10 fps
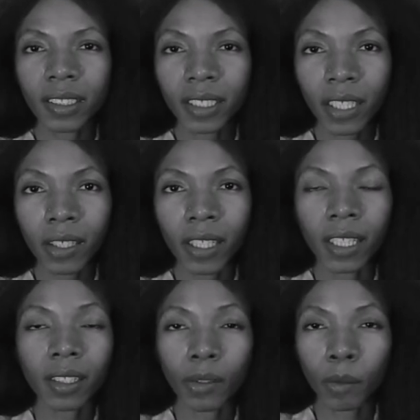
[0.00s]

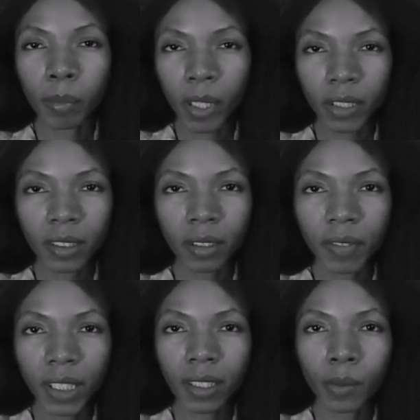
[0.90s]
scary. There were parts
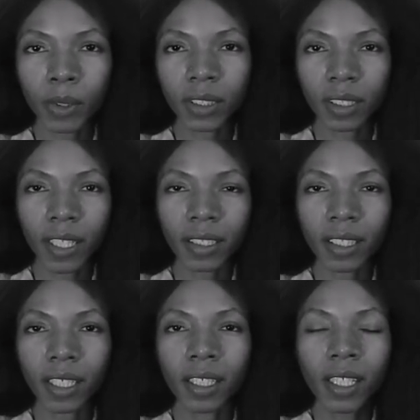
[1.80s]
of it that were
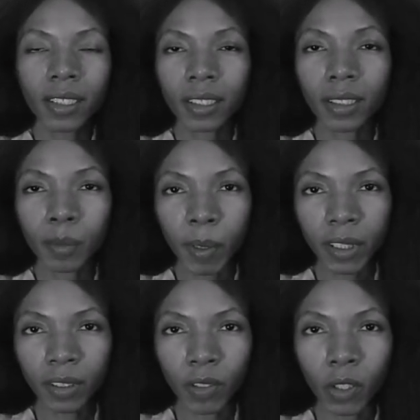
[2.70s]
slightly
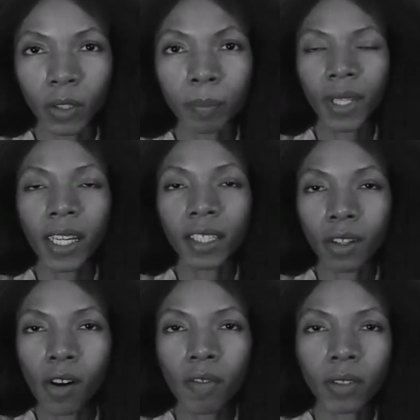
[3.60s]
suspenseful. And
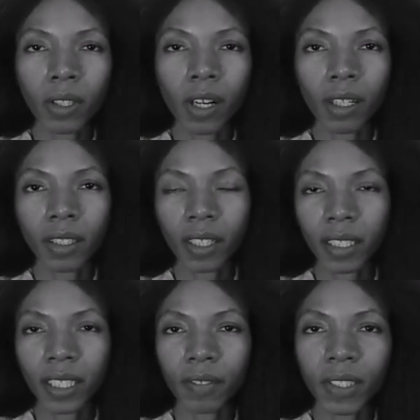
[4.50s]
overall, I
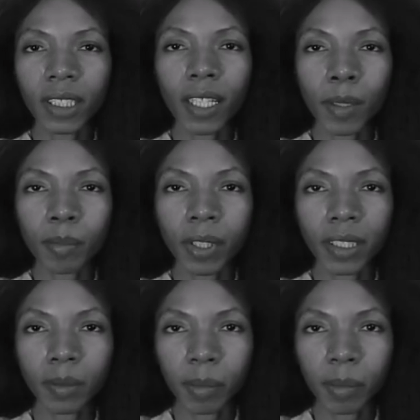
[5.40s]
give it an A++.